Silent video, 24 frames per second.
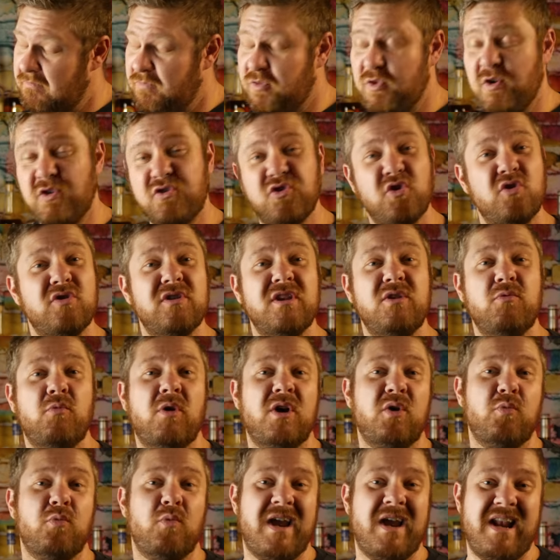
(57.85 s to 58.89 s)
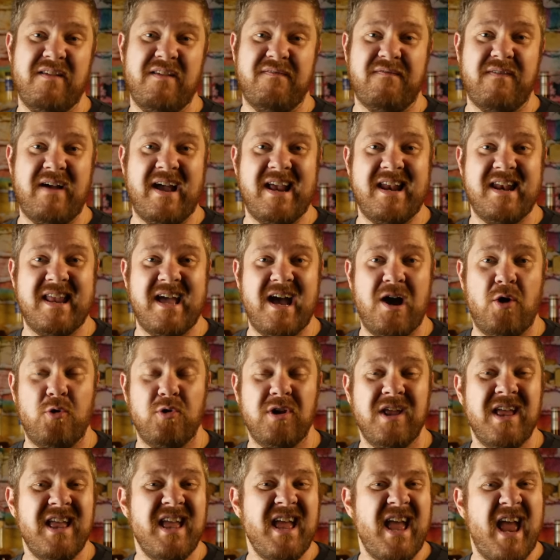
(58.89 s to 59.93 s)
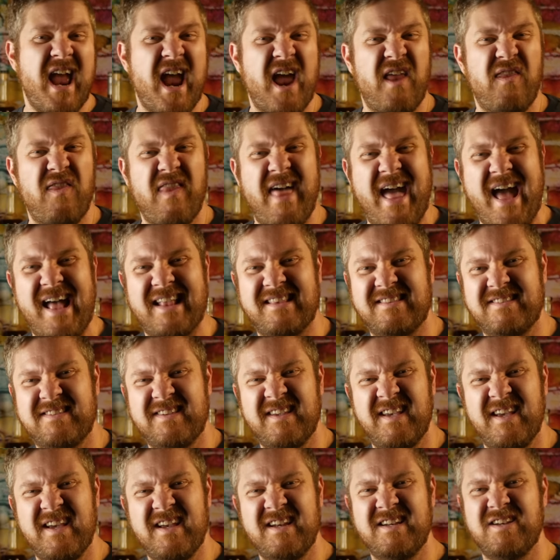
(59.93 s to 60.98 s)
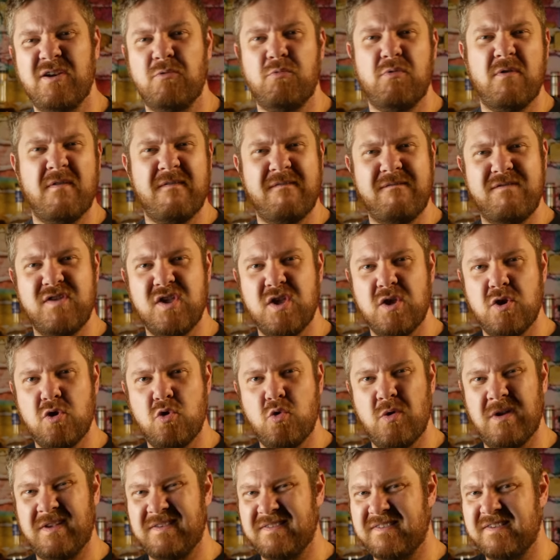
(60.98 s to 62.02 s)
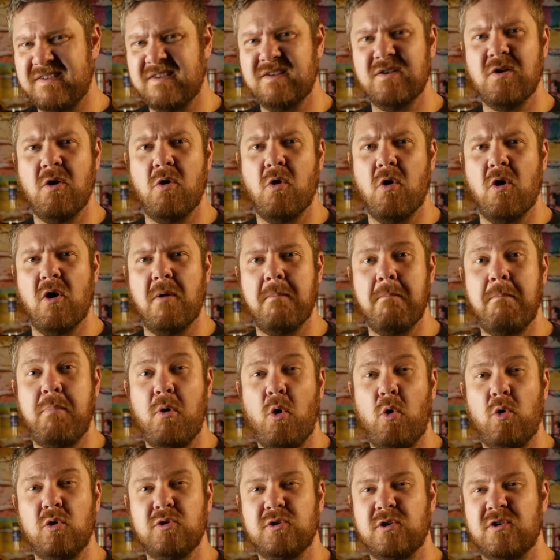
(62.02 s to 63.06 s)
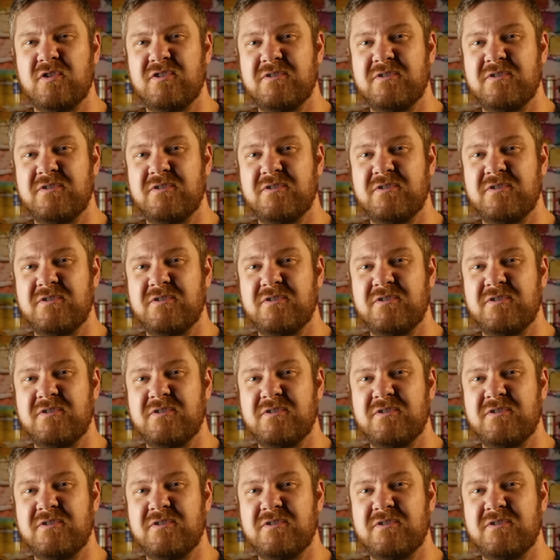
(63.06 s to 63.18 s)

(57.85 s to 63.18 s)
There's only one way to find out, and that's to review and score Boulder